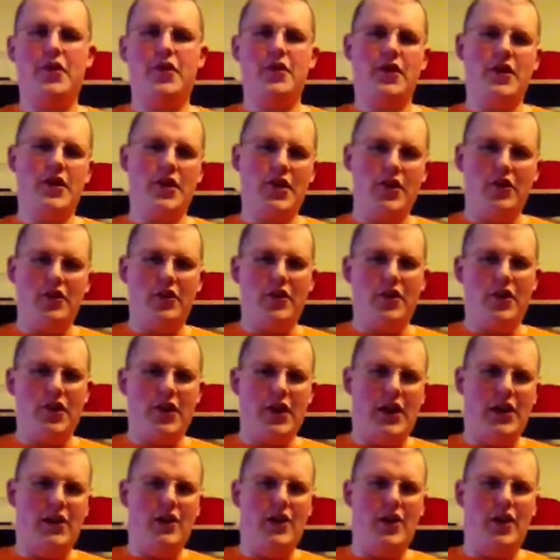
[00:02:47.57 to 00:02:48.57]
It can kill you
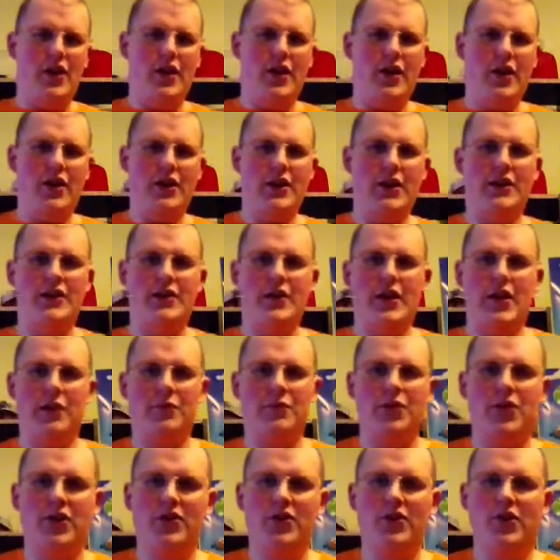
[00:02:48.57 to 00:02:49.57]
a lot of
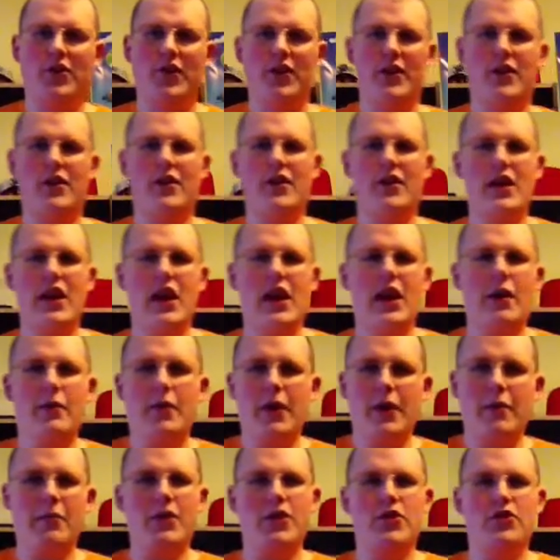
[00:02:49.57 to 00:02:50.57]
times. He's like, yeah, but
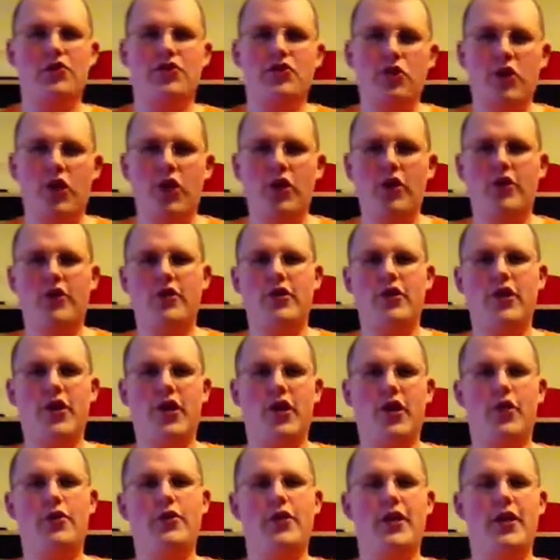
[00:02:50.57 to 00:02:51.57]
I'm getting stronger,
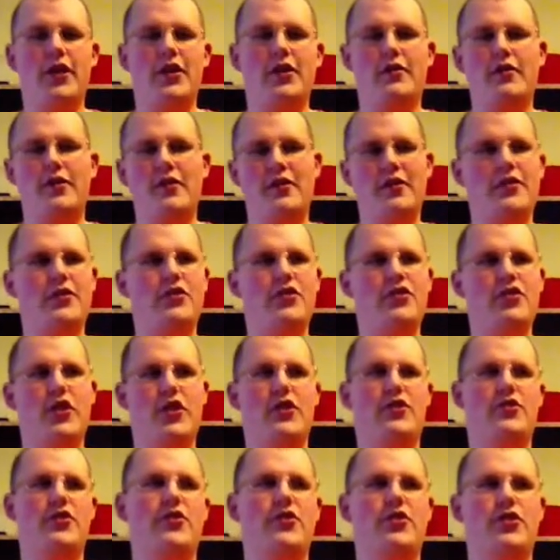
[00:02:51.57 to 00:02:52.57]
And then
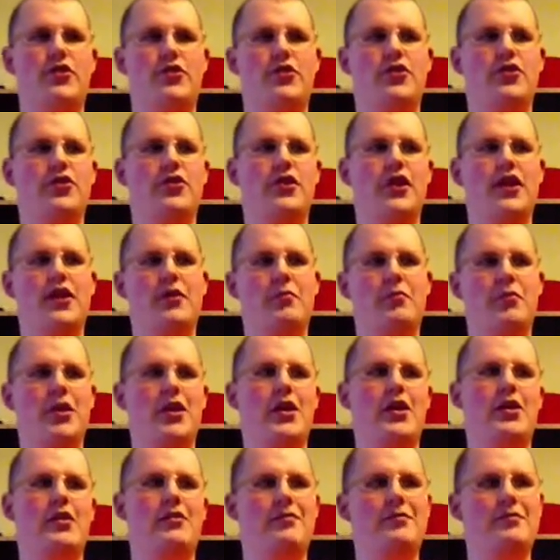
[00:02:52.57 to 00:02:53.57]
Shanks is still just kind of
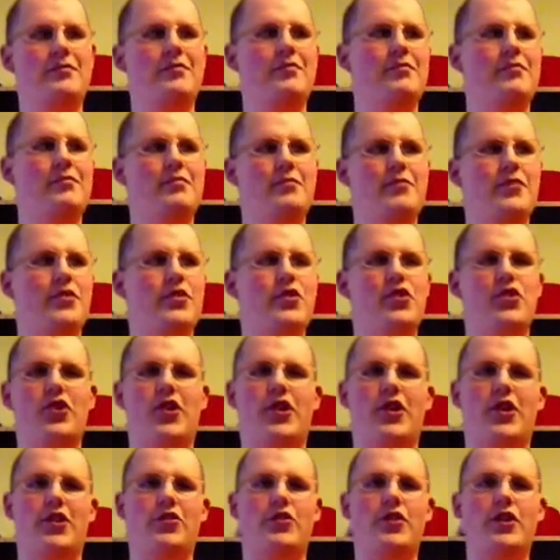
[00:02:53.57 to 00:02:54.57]
being
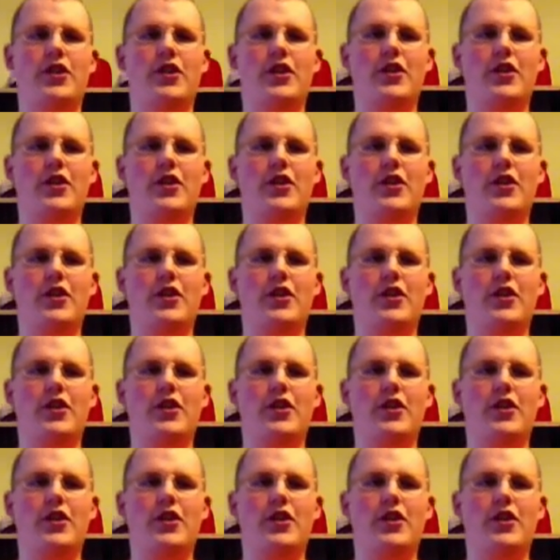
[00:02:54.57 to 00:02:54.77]
Shanks.